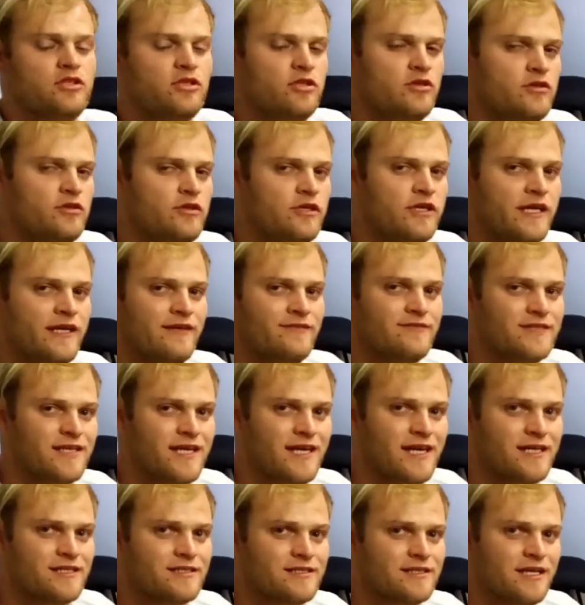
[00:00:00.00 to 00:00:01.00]
2 gives
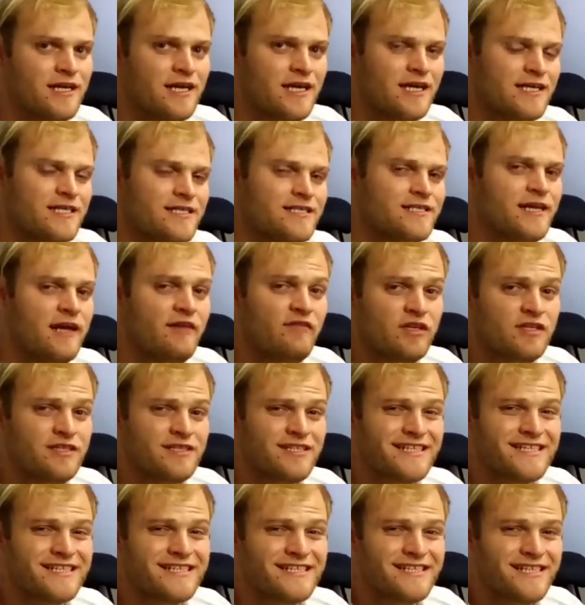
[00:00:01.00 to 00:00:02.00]
us
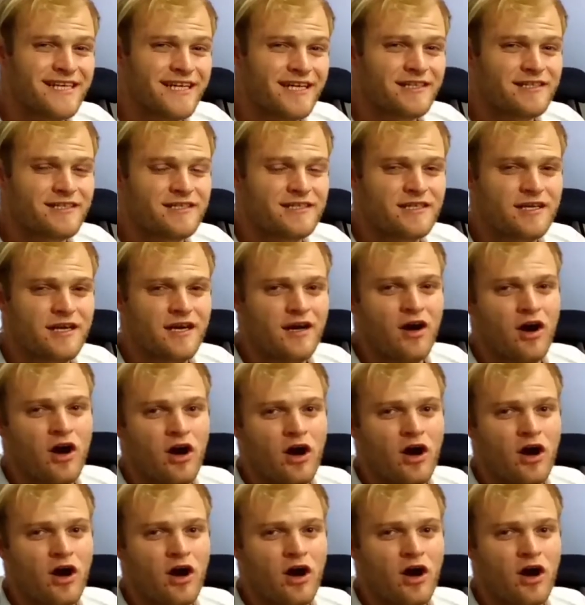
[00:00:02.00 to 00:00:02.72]
76